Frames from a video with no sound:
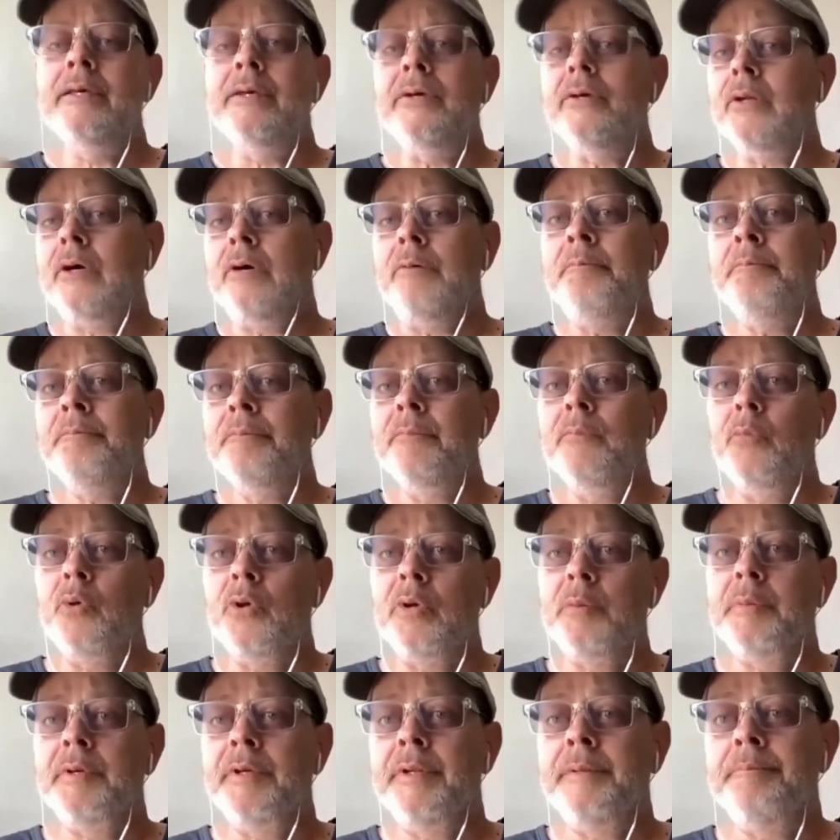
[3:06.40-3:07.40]
you know,
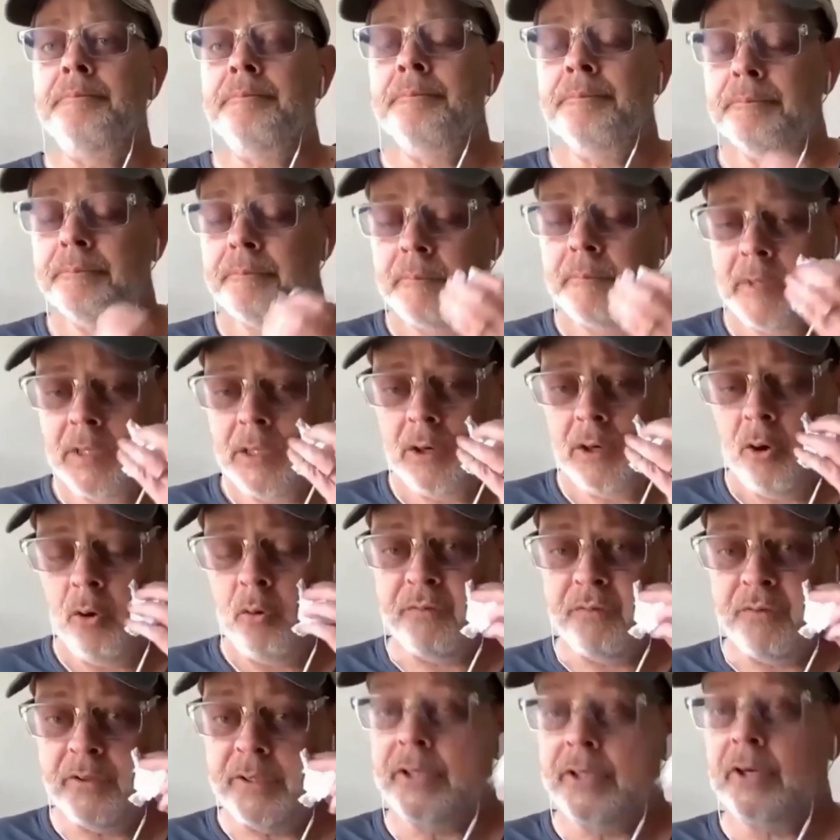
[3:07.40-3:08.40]
would have been
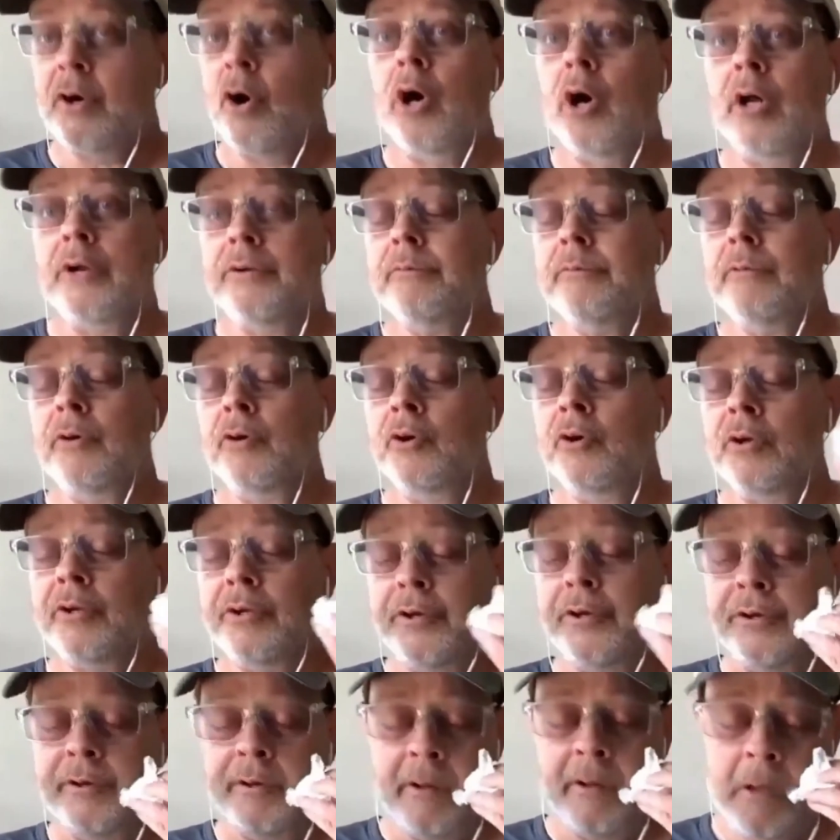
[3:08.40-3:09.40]
hopefully caught
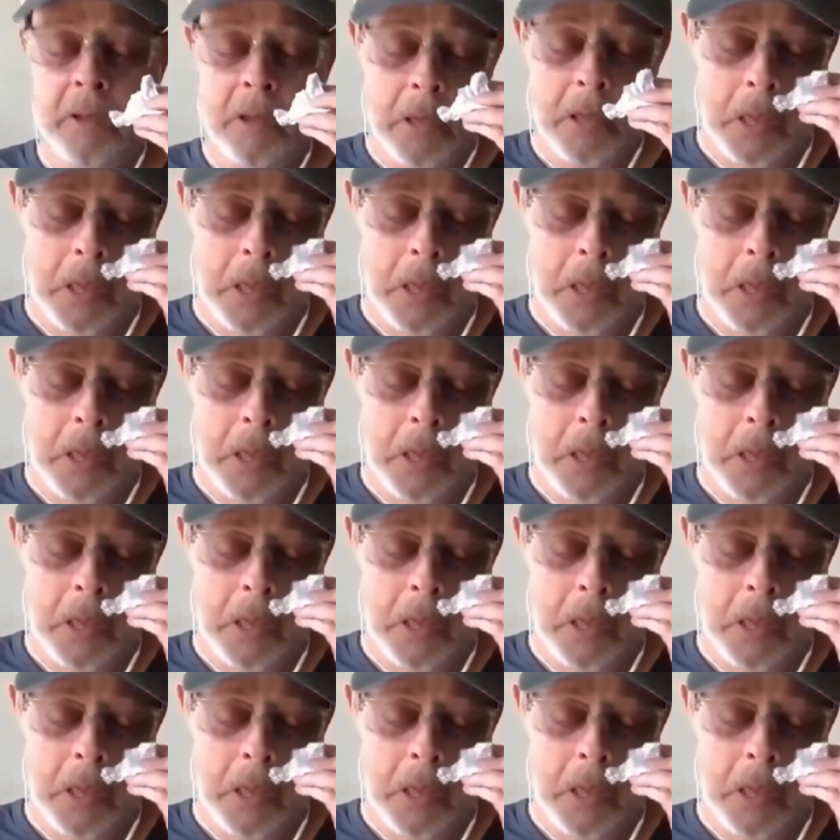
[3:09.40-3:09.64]
earlier.